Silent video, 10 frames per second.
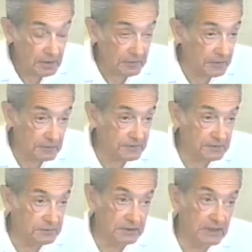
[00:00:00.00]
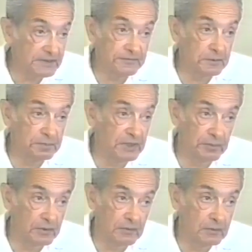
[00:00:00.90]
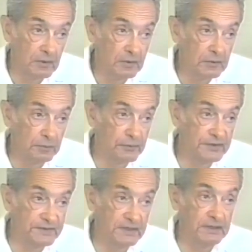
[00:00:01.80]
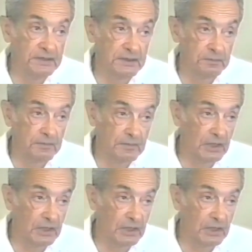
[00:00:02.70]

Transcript: There were some delightful people who preceded him.